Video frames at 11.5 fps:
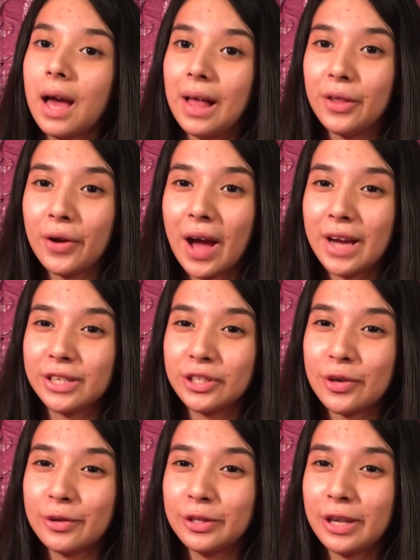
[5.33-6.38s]
Hello guys,
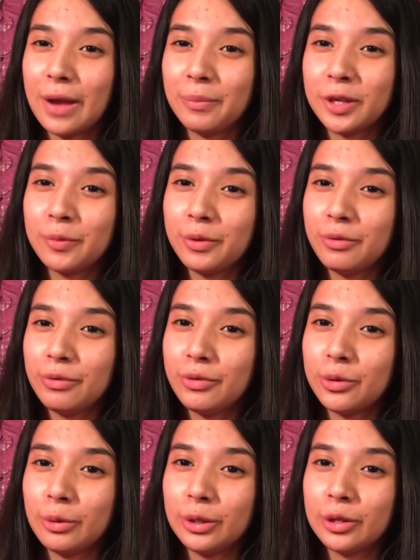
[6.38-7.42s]
so today I'm going to be
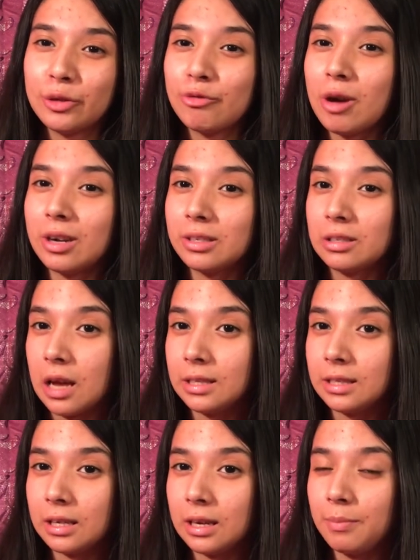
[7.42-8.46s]
reviewing the new
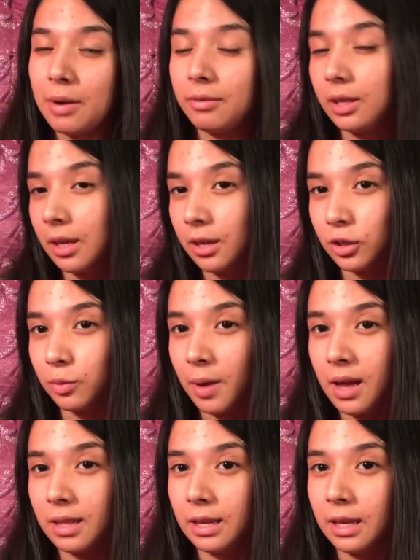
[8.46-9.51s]
Anastasia Beverly Hills
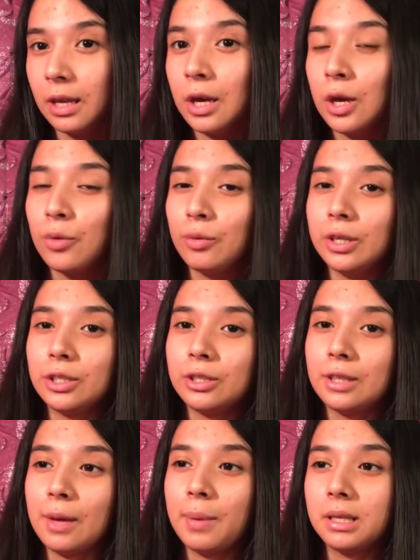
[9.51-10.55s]
palette, which
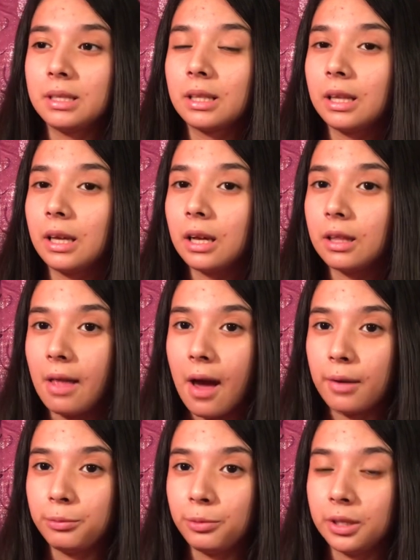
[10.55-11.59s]
they basically
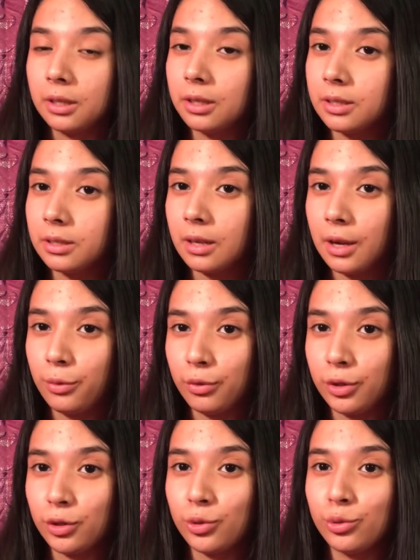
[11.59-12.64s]
collabed with Alyssa
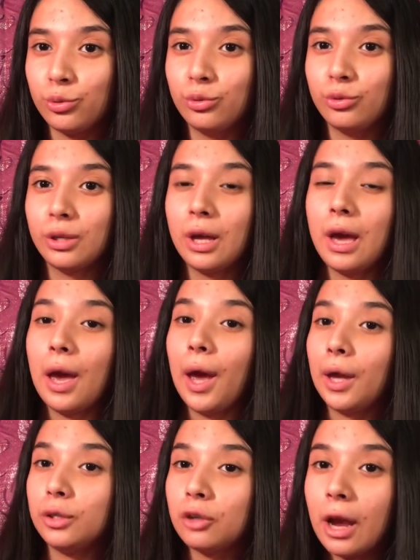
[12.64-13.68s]
Edwards, who's
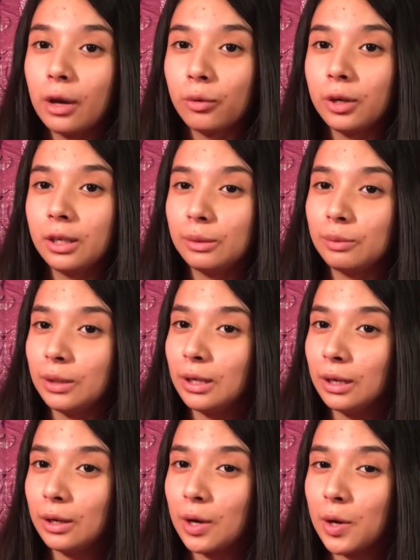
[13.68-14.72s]
a drag queen. If you
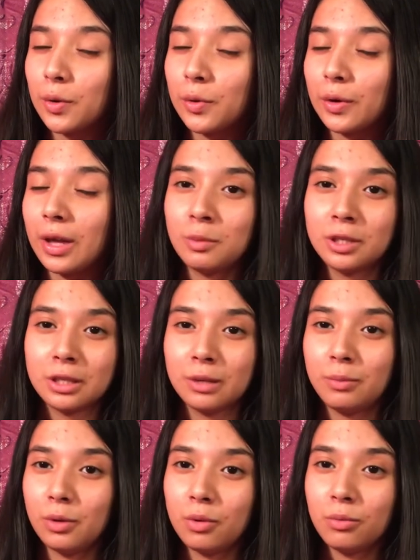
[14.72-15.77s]
didn't know, I'm just going
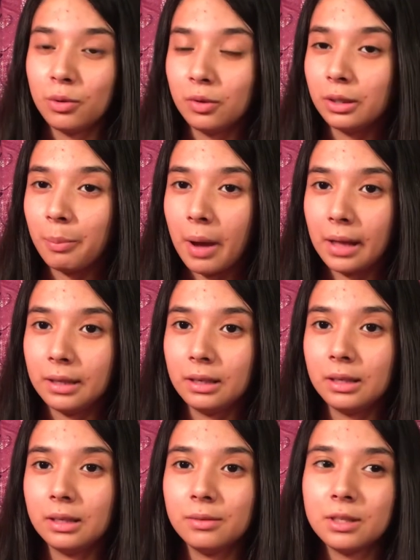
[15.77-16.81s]
to be reviewing the
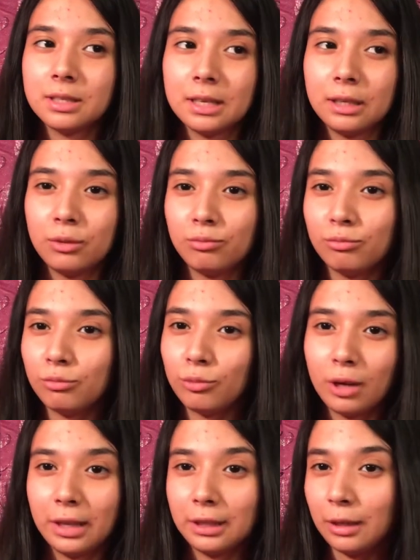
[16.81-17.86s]
palette and seeing
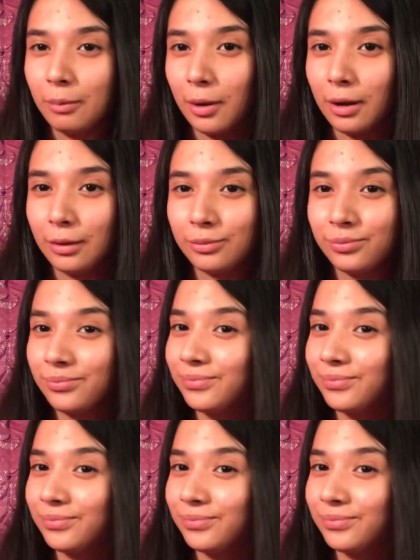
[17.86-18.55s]
what I think about it.